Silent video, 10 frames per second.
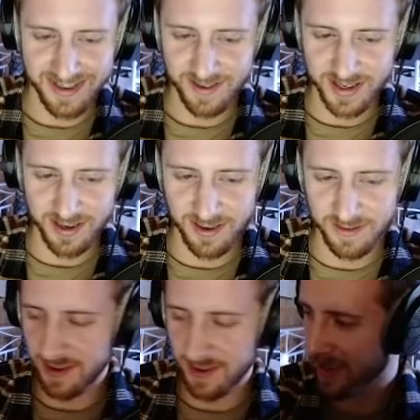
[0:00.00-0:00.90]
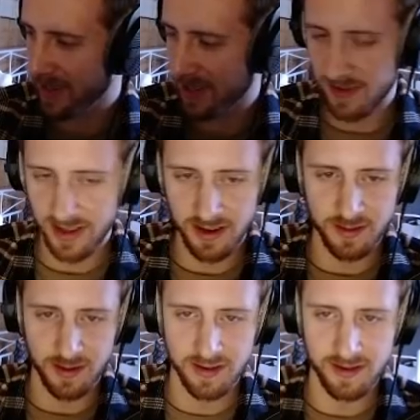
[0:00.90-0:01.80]
What's going on, Fuki? Cheers for the
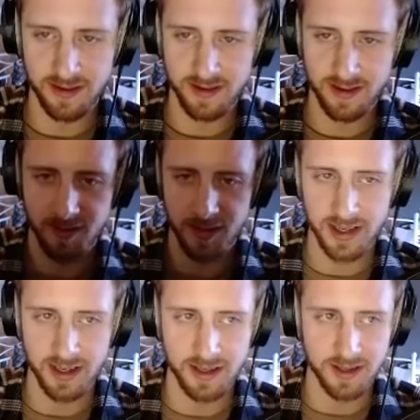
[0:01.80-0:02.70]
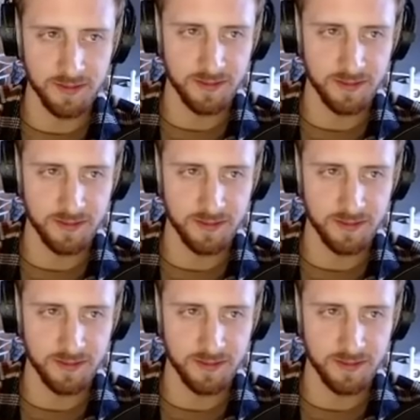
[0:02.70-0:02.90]
host, bro. Hope you had a good stream.